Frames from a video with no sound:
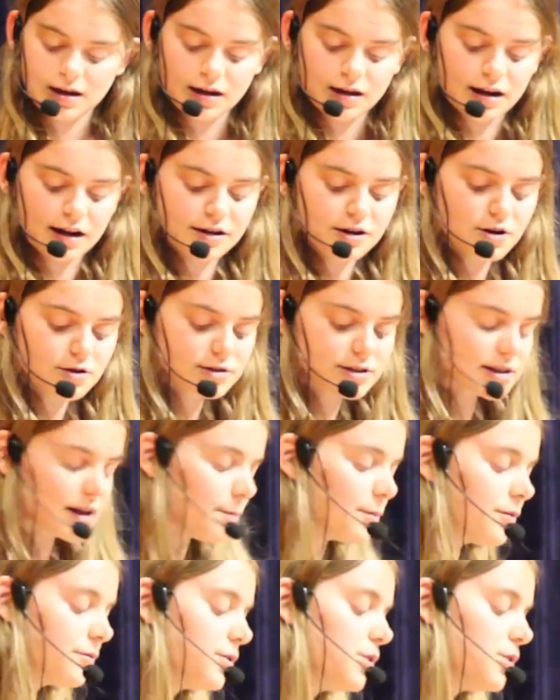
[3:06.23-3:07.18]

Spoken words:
And I know some